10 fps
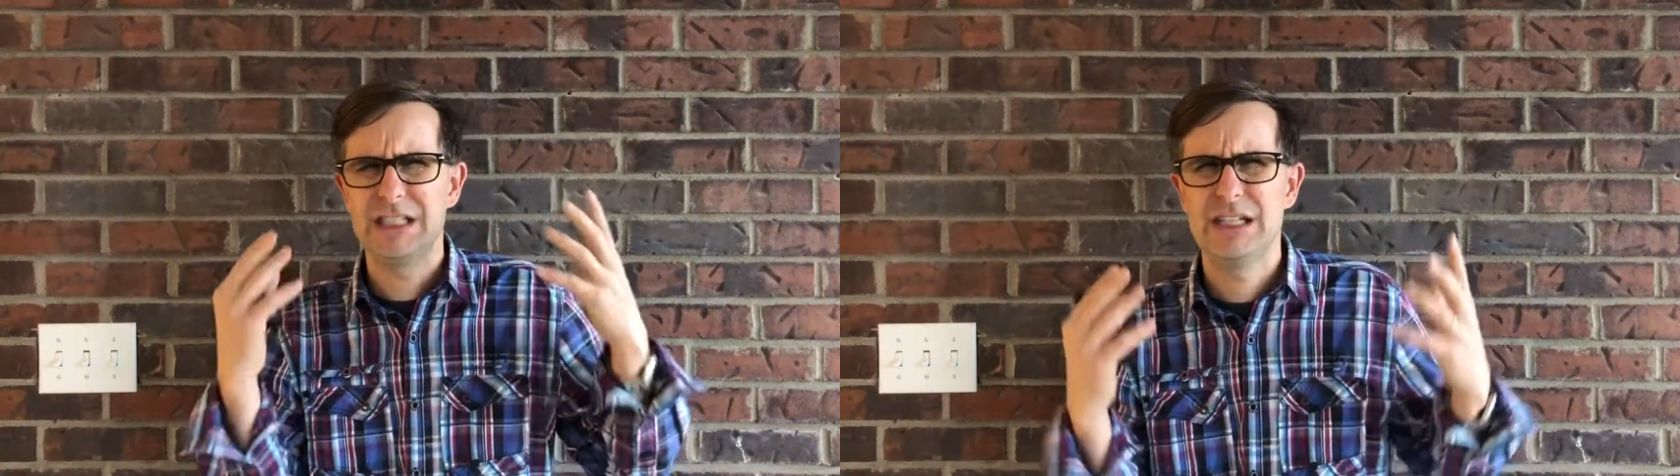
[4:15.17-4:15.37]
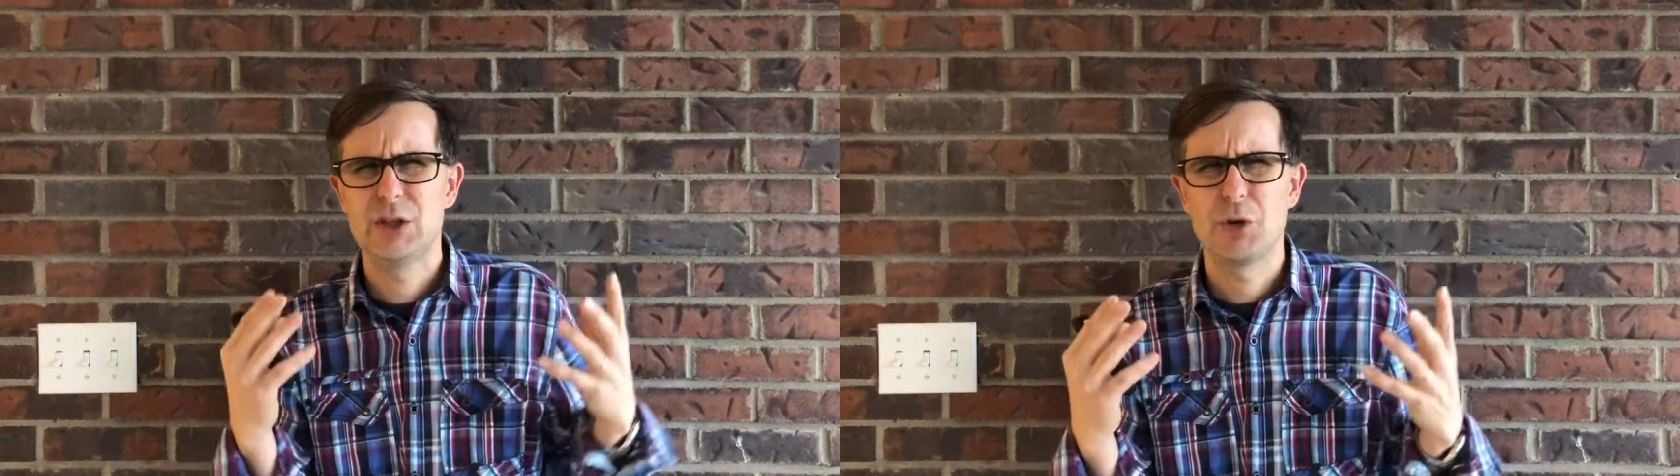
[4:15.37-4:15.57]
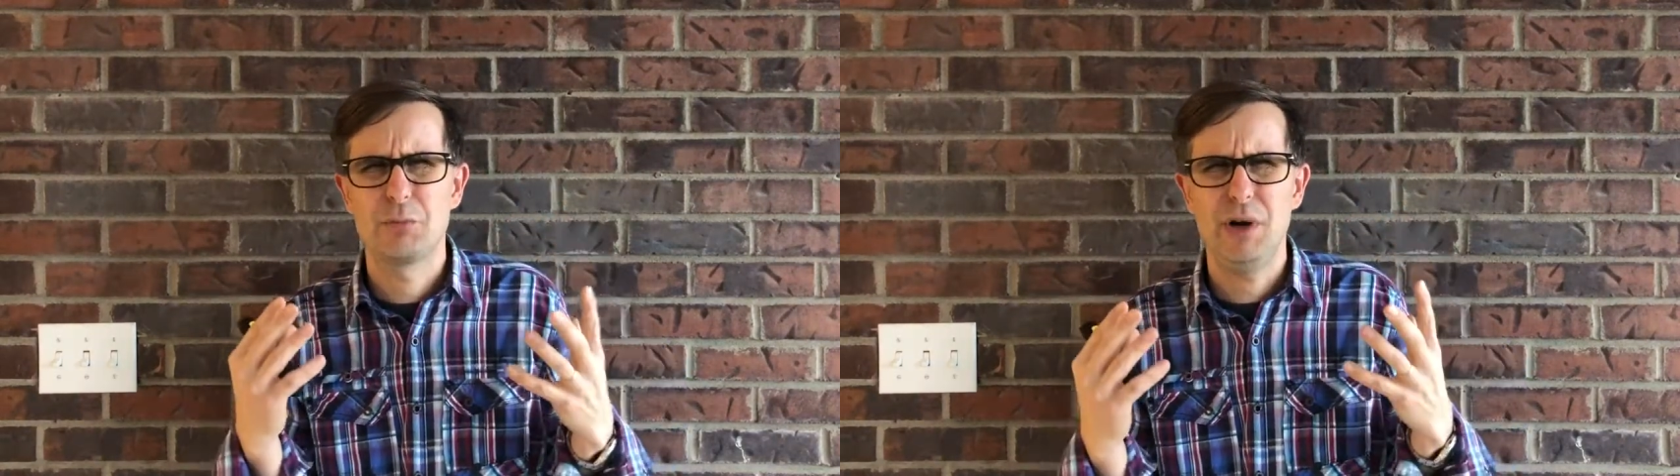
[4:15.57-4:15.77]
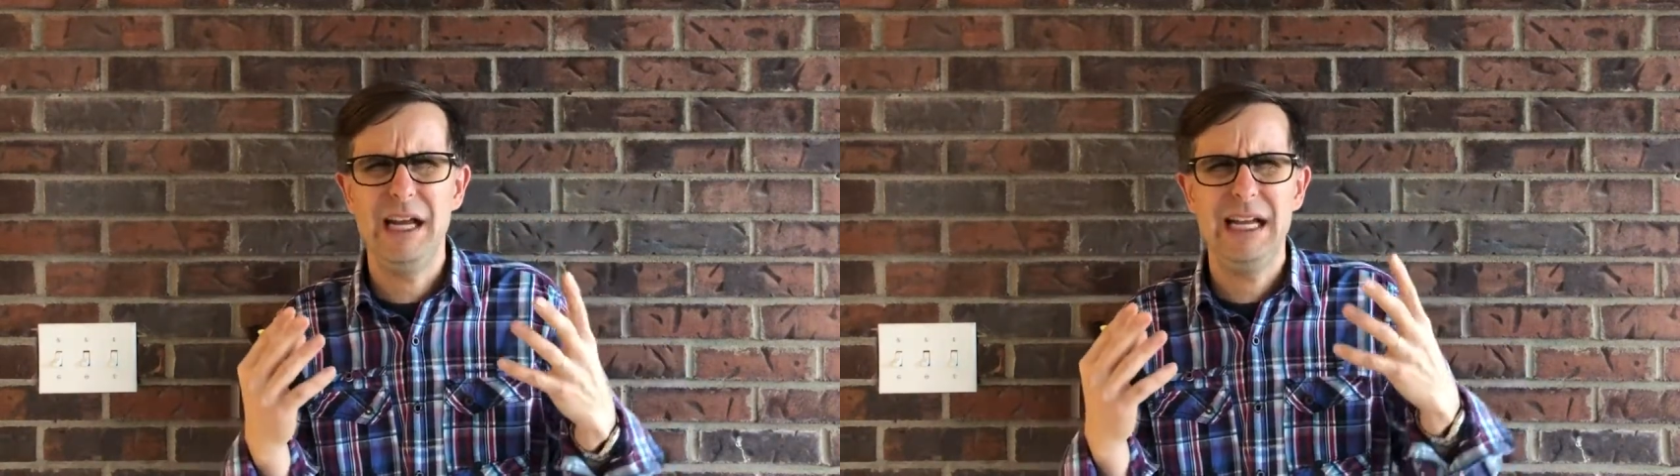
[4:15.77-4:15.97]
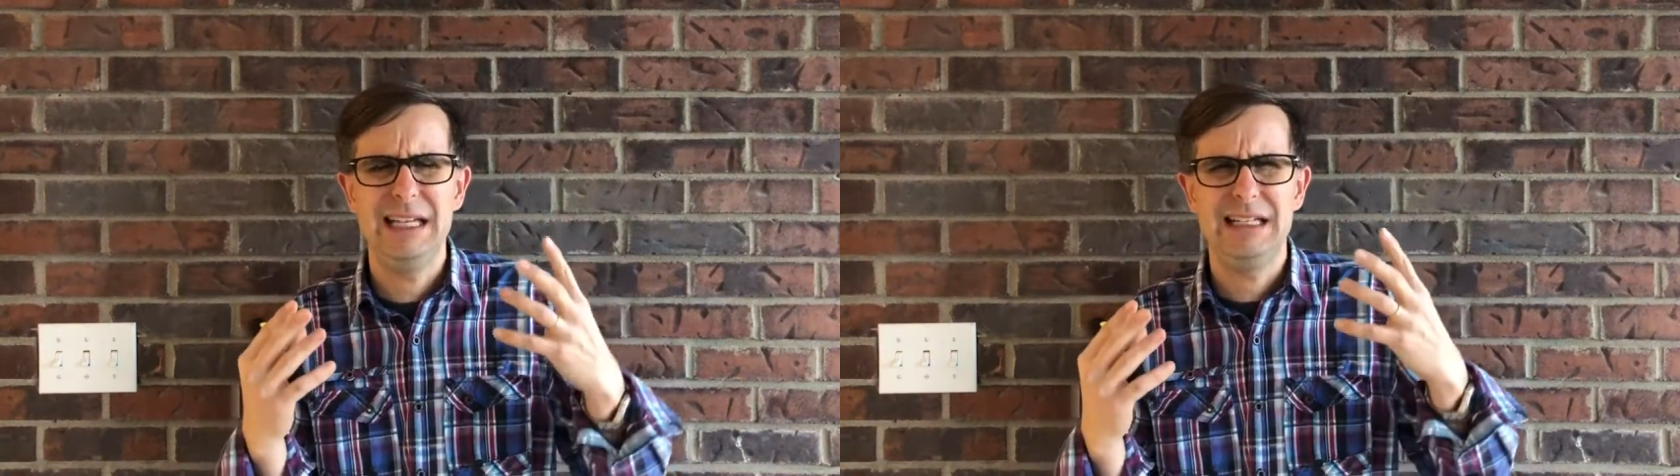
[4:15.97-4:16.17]
in her
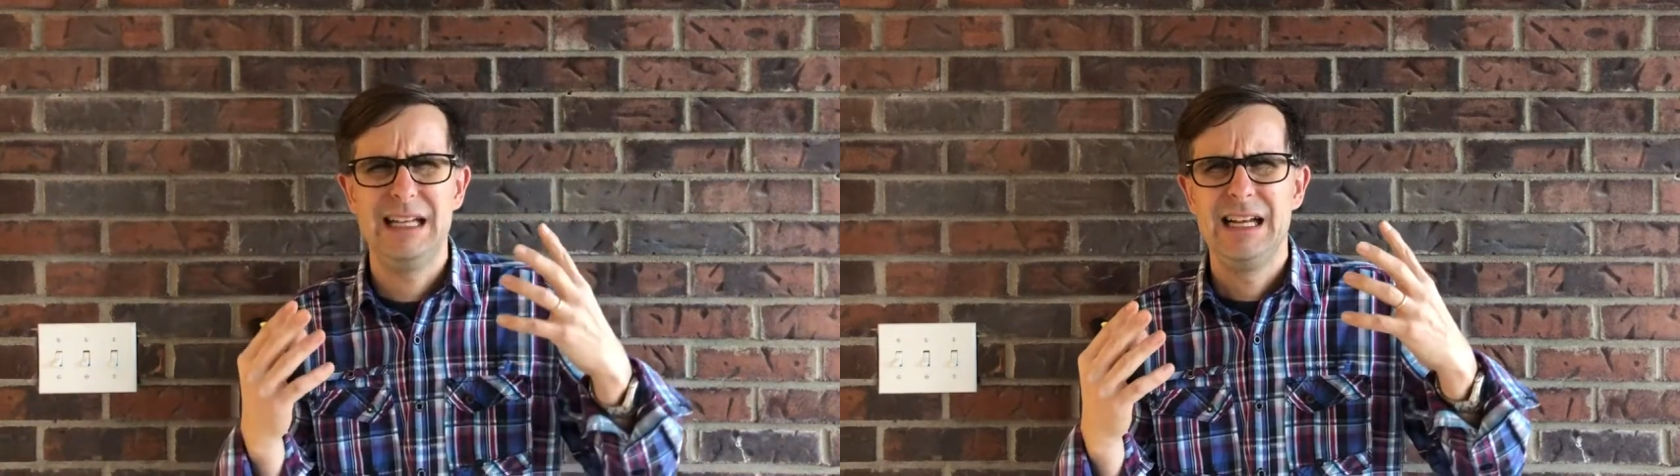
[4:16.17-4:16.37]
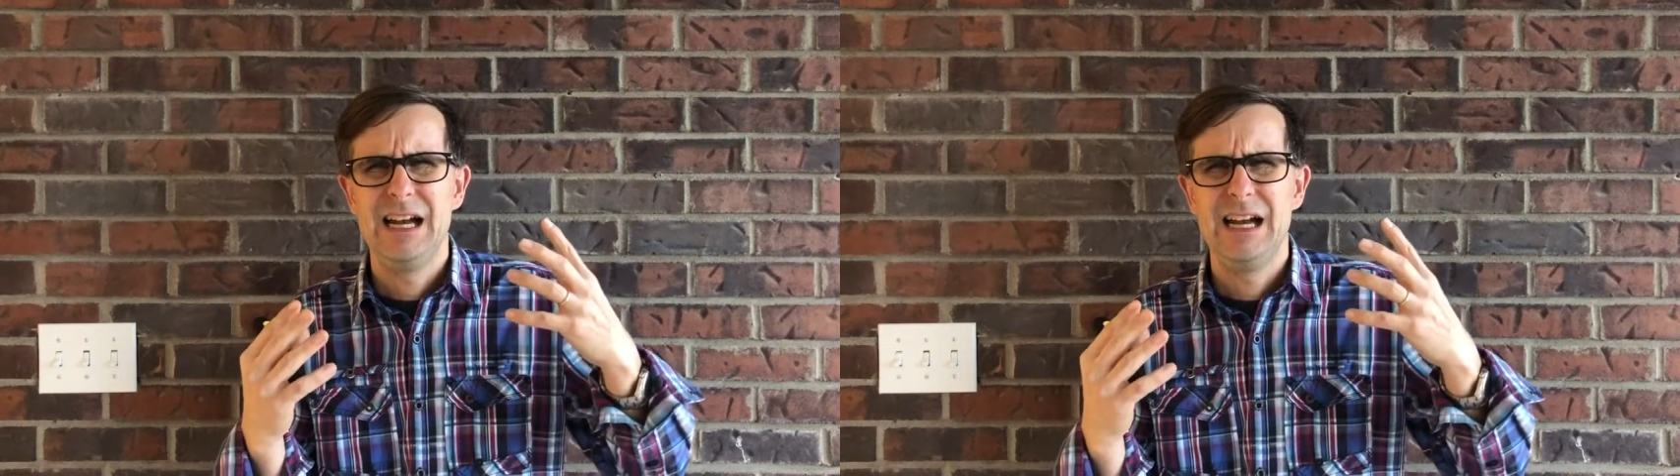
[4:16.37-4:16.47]
brain,